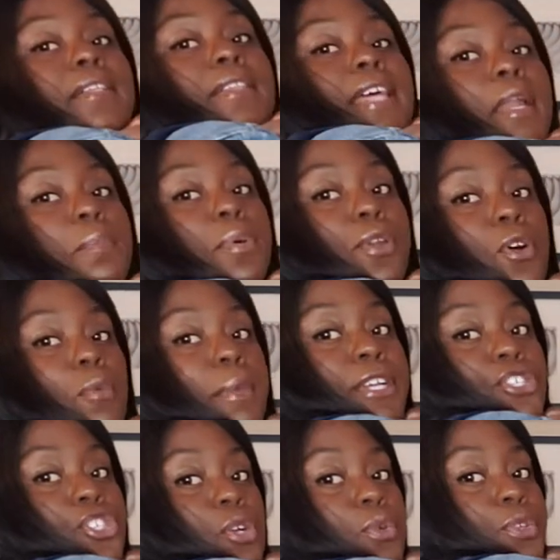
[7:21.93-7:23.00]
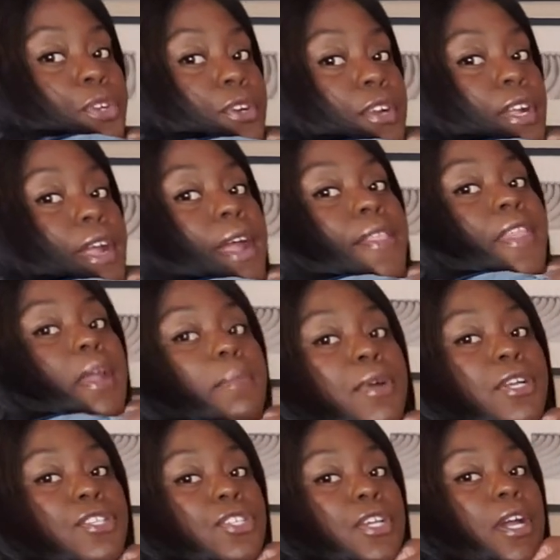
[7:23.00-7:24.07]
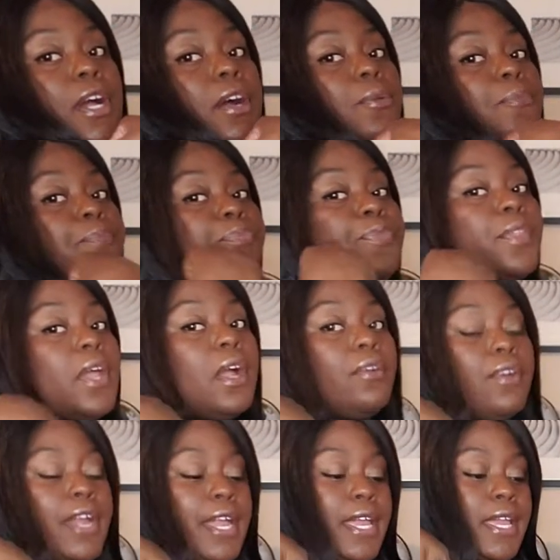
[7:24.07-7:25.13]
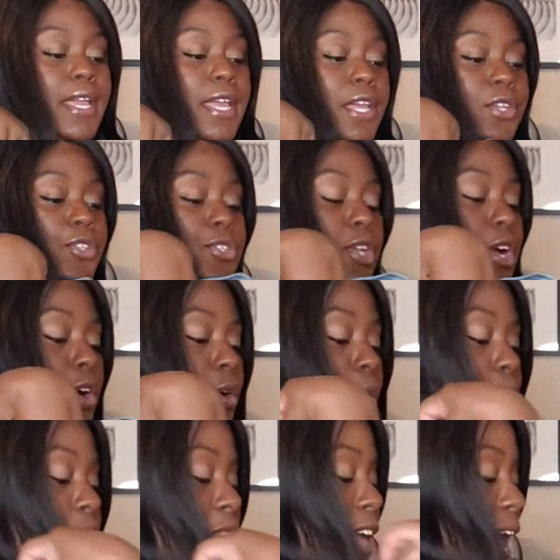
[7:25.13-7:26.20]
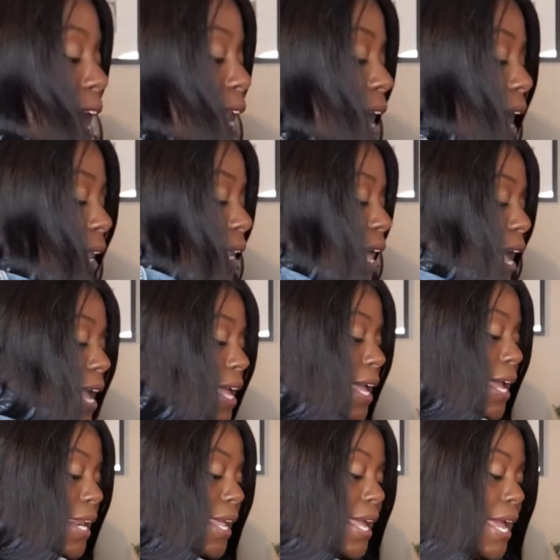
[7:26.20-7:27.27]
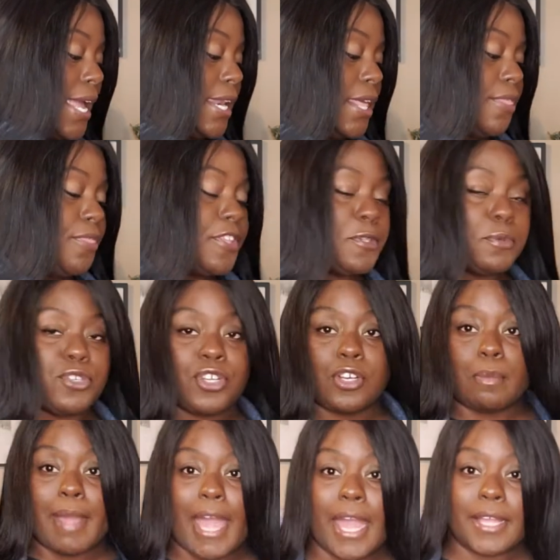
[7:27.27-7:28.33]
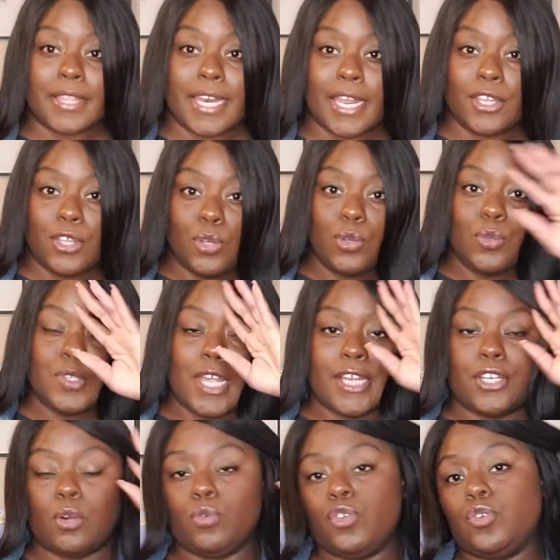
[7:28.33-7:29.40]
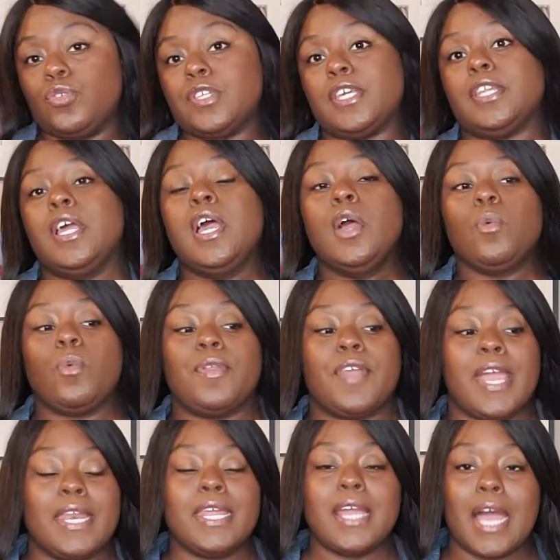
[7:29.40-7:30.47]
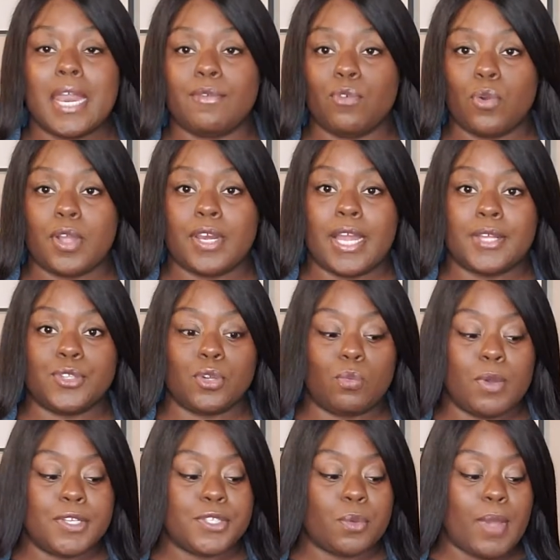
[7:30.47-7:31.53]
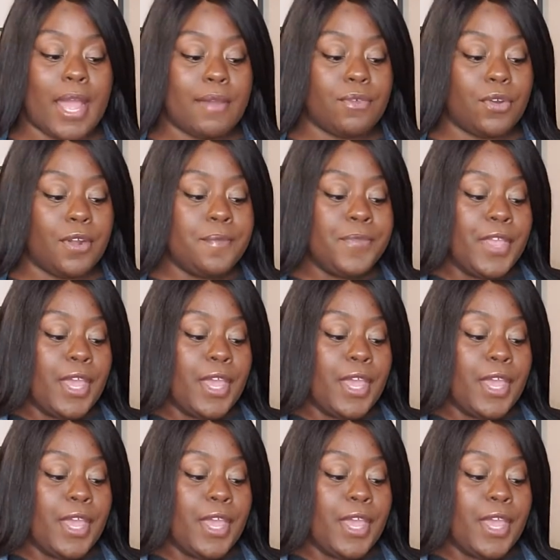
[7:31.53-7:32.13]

that I put on my shoulder and then I'm good to go. All right. So that I like. And again, this particular bag that I use, I don't use it with any kind of organizer whatsoever